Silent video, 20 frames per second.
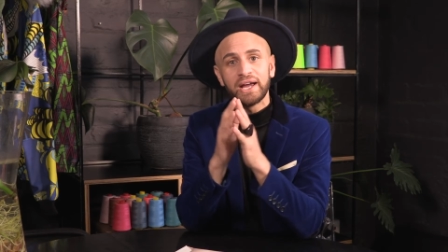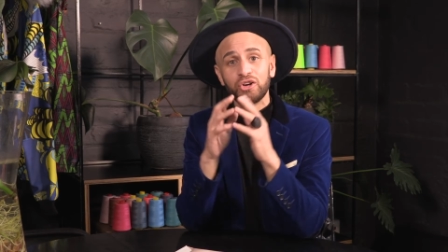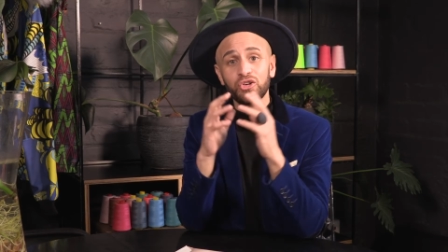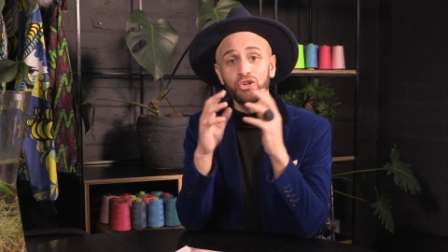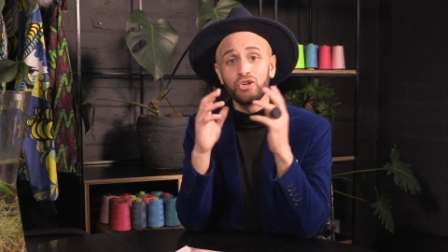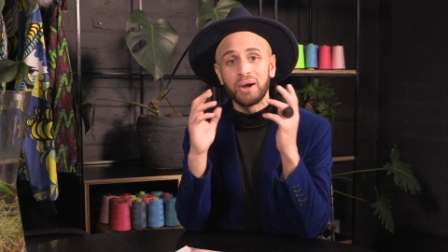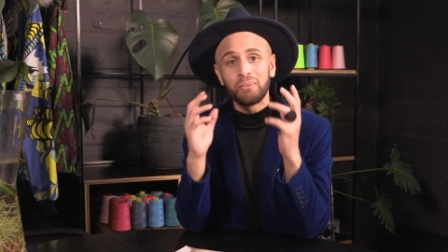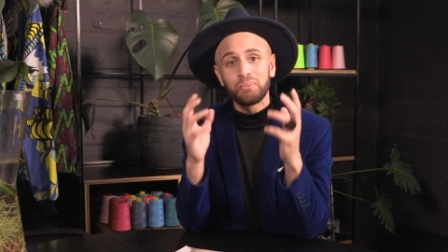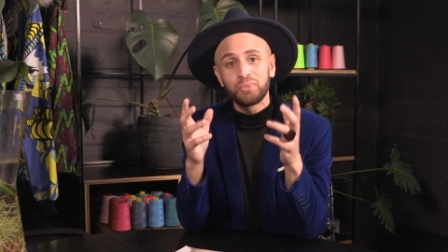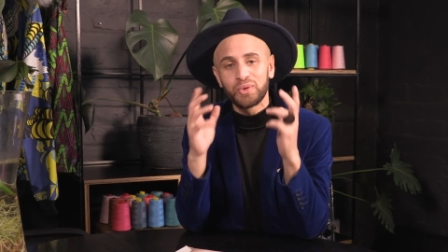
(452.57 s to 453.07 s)
a
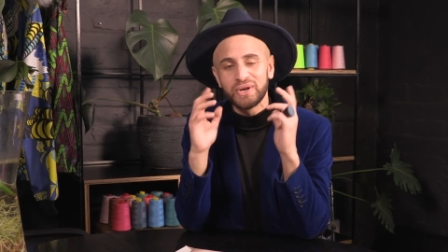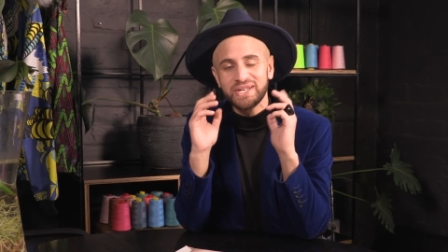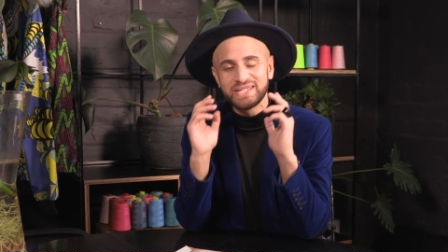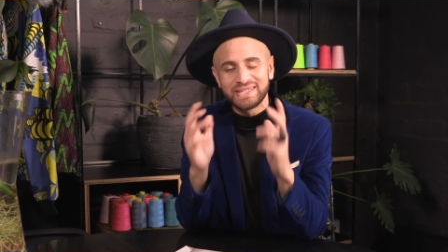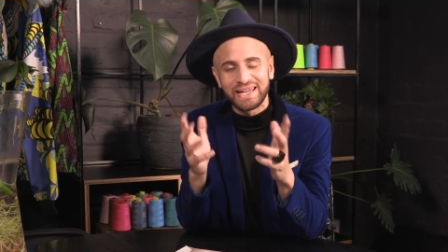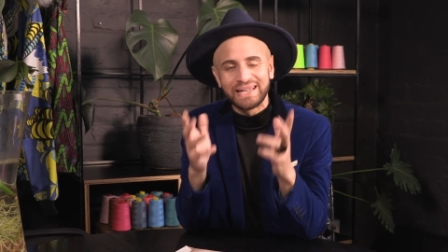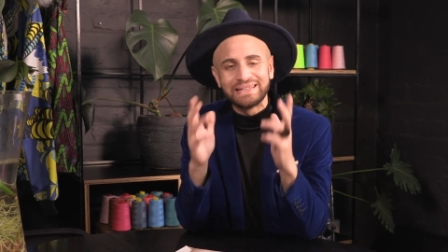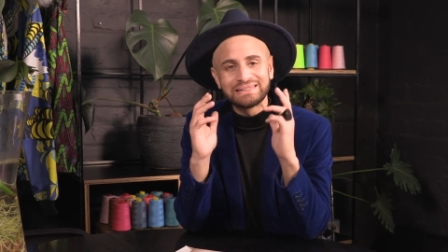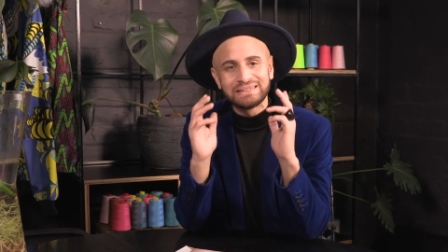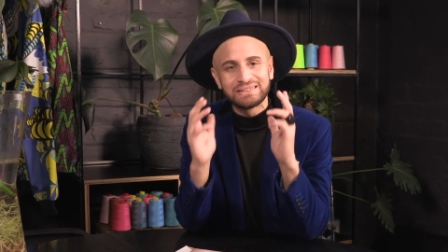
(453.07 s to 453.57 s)

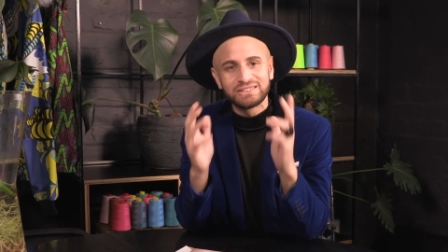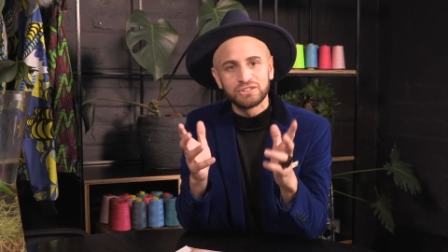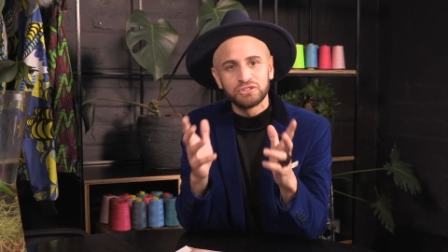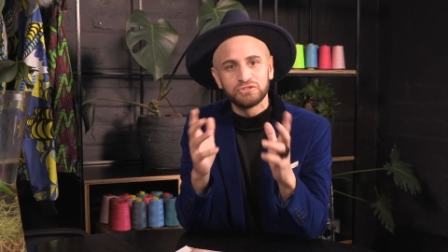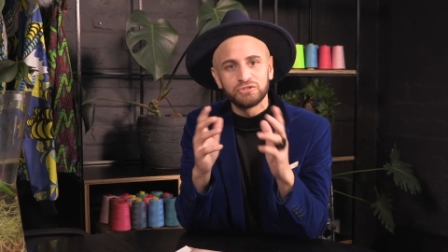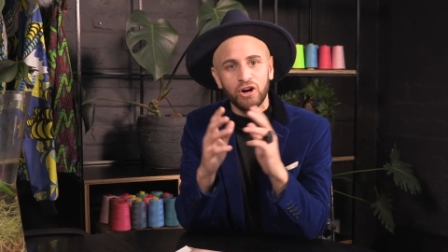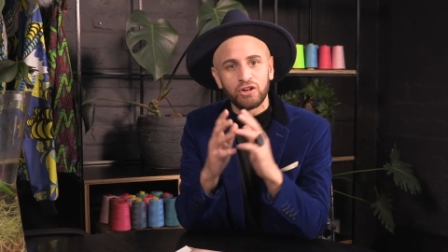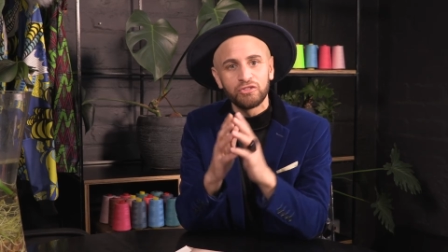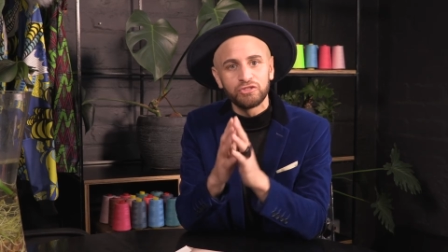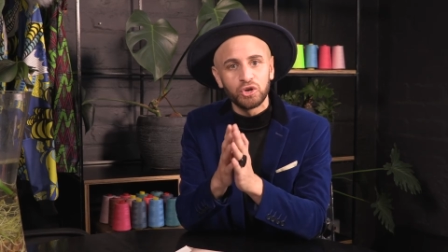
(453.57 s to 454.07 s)

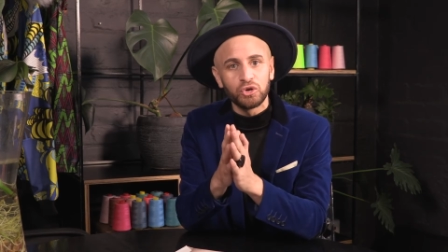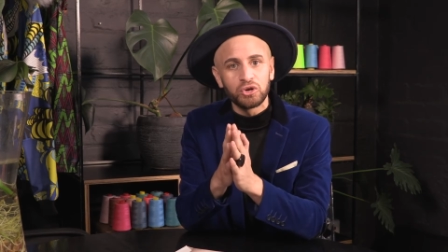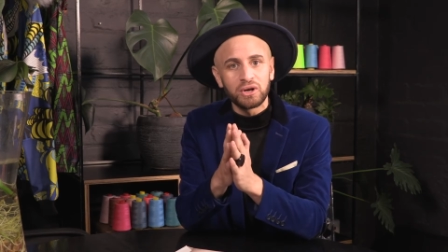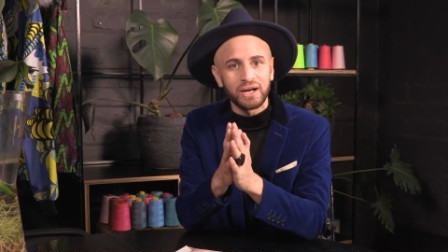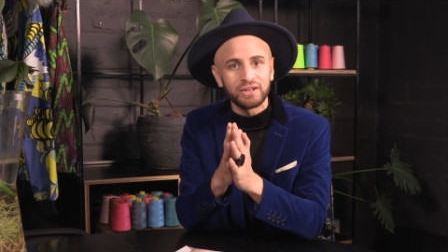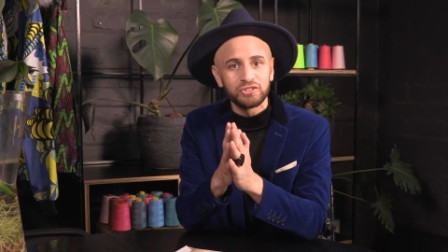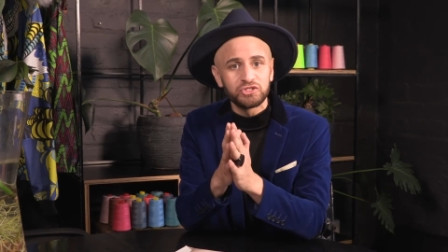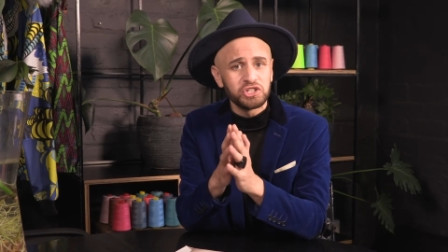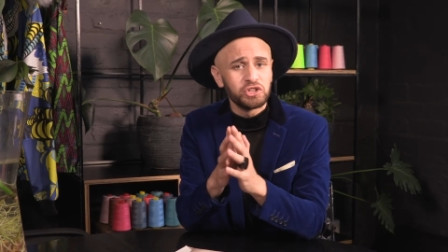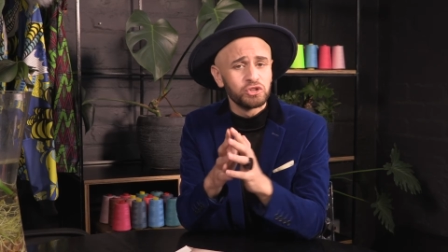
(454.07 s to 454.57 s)
representative of your
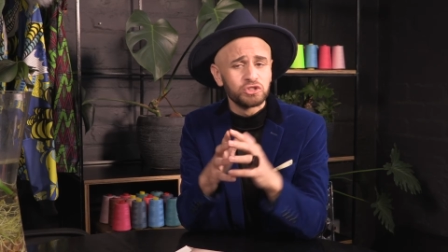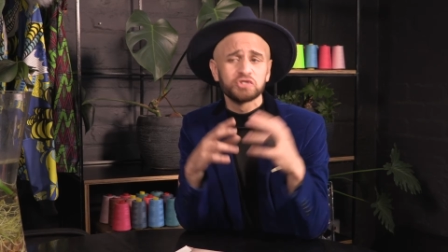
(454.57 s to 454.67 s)
country.